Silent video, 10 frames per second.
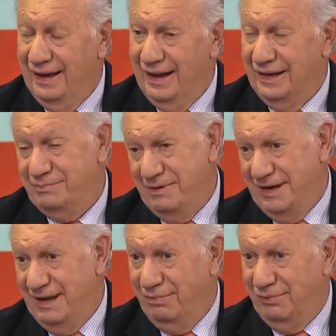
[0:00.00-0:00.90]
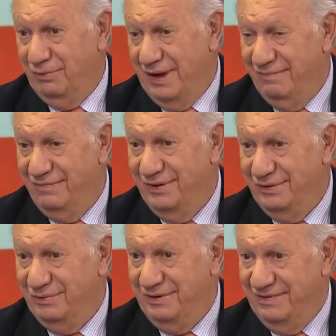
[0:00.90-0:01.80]
has been able to have
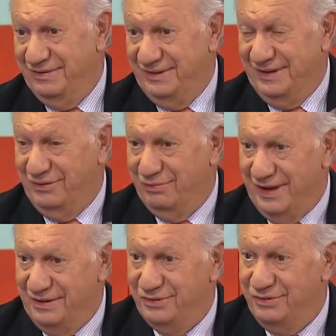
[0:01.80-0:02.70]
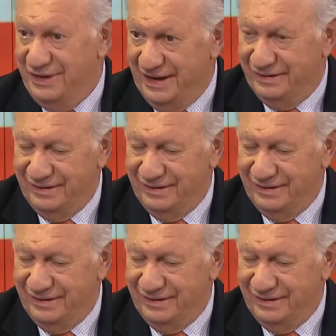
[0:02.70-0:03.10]
university education yet.